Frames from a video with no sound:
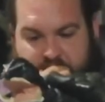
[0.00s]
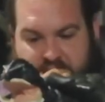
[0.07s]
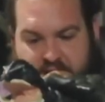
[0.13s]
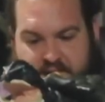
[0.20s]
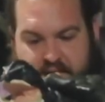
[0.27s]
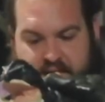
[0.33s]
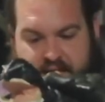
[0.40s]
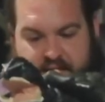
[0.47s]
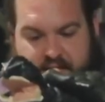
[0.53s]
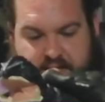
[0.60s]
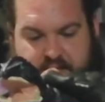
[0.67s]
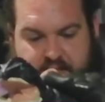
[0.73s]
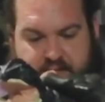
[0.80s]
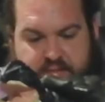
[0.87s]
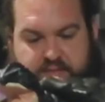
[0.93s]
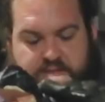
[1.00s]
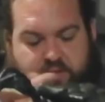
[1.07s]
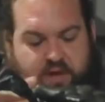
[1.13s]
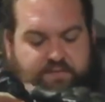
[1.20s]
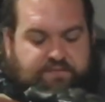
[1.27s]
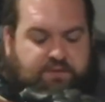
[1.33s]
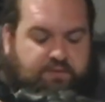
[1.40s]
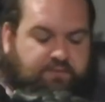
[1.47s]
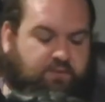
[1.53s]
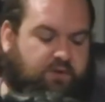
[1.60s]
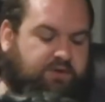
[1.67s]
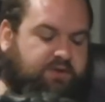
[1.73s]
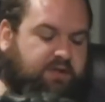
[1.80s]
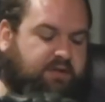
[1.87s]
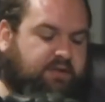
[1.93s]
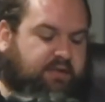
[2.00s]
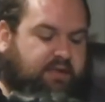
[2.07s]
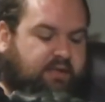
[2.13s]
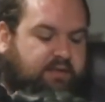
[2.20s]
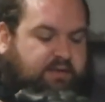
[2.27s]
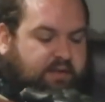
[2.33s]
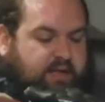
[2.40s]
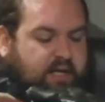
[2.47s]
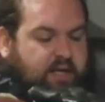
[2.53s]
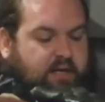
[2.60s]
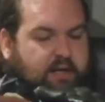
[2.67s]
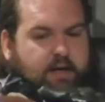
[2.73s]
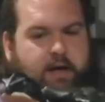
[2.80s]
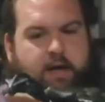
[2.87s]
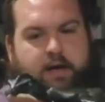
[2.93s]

And so I feel fortunate to get it,